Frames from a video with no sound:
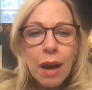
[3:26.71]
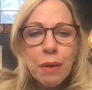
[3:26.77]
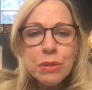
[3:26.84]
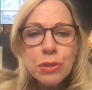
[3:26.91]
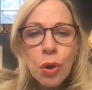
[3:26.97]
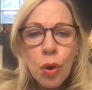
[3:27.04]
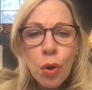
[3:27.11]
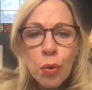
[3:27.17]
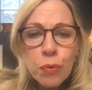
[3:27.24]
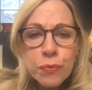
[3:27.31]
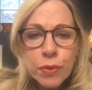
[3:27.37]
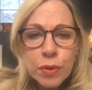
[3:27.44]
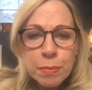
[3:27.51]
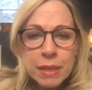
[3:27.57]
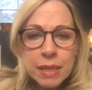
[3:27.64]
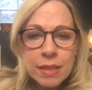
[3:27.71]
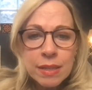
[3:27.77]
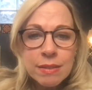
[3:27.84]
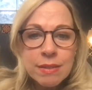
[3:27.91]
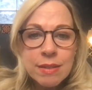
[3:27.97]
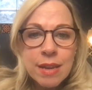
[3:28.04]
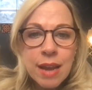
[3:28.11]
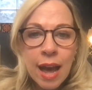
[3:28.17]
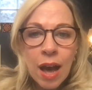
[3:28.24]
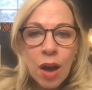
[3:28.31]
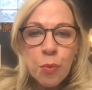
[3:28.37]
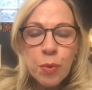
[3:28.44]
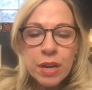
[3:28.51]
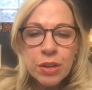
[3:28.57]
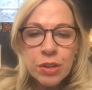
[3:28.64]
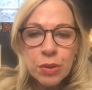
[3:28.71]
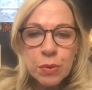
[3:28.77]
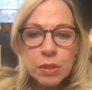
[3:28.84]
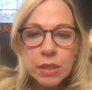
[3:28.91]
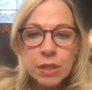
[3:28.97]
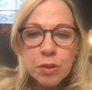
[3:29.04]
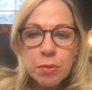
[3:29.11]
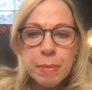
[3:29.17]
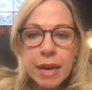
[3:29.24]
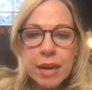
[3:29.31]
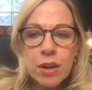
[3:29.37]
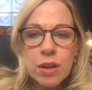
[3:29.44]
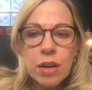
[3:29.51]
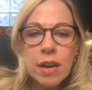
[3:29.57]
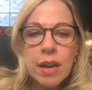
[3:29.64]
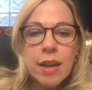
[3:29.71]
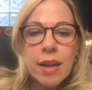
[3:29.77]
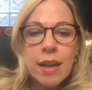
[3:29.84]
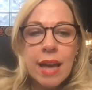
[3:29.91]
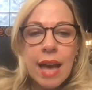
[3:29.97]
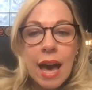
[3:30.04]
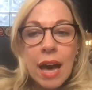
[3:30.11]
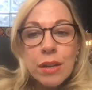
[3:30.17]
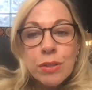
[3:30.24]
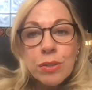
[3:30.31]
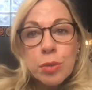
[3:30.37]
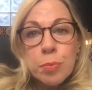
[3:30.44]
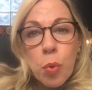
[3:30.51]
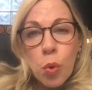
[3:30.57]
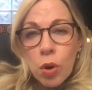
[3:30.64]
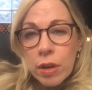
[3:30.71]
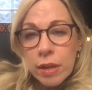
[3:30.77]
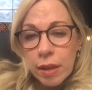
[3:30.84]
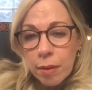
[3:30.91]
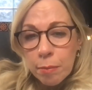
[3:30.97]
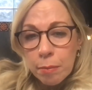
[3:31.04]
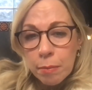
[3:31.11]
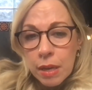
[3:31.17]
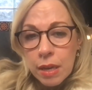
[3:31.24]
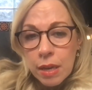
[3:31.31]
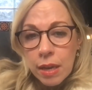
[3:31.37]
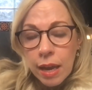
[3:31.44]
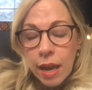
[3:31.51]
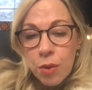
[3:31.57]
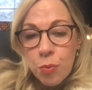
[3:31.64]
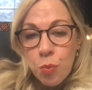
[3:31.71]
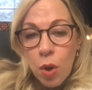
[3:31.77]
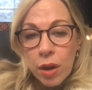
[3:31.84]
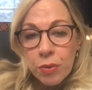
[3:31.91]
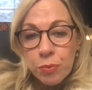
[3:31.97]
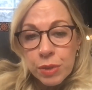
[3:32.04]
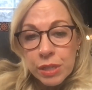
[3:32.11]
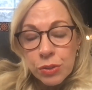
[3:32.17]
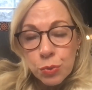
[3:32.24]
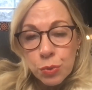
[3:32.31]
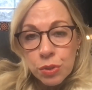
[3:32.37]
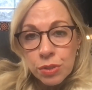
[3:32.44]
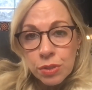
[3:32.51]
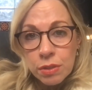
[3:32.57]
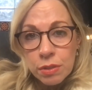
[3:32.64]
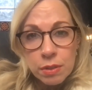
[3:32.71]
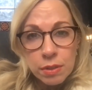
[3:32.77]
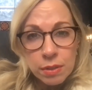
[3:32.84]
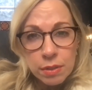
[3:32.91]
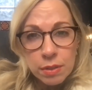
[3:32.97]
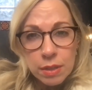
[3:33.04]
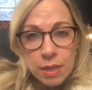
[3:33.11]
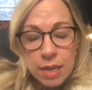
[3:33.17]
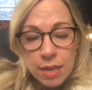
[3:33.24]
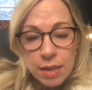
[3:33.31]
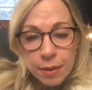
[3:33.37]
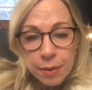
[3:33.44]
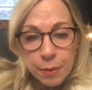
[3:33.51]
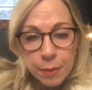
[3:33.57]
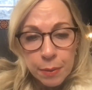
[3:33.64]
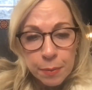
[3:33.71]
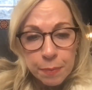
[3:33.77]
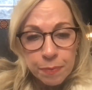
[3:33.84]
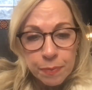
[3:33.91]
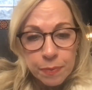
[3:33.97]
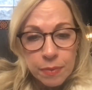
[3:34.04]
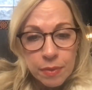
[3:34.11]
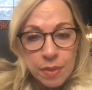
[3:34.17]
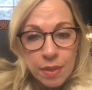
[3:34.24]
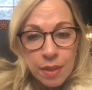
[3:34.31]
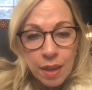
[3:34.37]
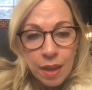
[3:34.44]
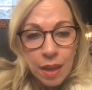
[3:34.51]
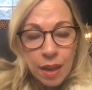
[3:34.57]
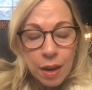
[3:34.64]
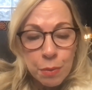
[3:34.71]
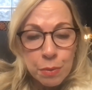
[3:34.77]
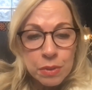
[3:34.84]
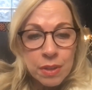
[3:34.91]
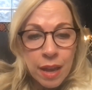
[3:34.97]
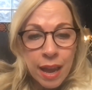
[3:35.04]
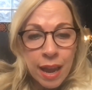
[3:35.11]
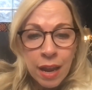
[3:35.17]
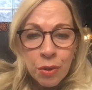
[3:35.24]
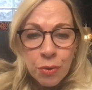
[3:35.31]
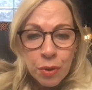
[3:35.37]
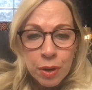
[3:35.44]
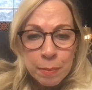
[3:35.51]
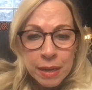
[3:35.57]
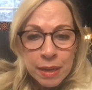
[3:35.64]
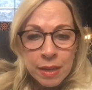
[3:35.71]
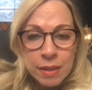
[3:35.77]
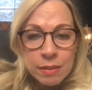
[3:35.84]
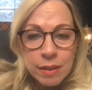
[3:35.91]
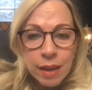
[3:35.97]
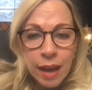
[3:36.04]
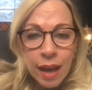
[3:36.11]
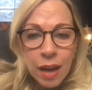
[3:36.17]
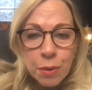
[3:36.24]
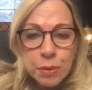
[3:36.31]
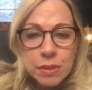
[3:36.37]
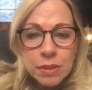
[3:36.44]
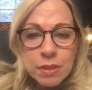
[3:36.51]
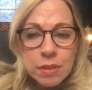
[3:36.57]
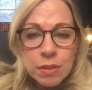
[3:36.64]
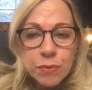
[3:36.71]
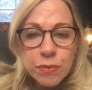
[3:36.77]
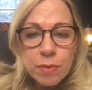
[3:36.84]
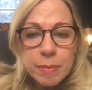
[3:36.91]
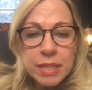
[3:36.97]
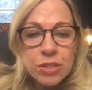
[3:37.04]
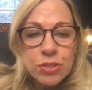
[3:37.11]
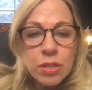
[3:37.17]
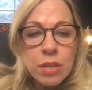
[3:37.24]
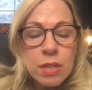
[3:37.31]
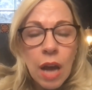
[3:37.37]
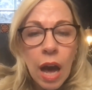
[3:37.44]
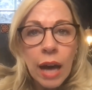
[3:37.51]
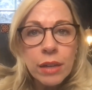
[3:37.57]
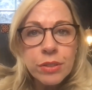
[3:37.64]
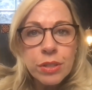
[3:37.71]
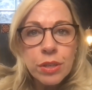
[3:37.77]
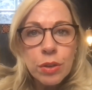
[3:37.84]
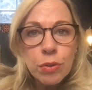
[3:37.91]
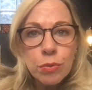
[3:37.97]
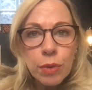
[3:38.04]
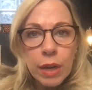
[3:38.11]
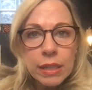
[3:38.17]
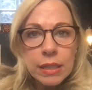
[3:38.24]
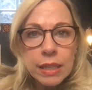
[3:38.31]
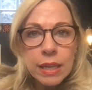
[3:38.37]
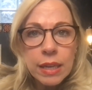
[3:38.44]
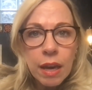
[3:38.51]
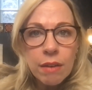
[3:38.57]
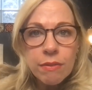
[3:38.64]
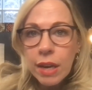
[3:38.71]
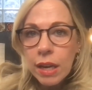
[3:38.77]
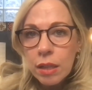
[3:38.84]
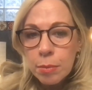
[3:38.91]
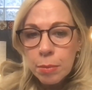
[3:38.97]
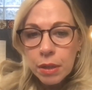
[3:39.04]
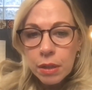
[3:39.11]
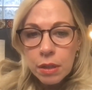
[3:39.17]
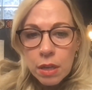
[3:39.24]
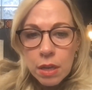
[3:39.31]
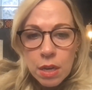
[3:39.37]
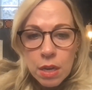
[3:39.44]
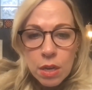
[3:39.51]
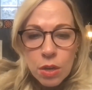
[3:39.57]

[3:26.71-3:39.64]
I was hopeful because now we knew a little better how to support him and what resources to seek. And I was angry because how is this information not readily available?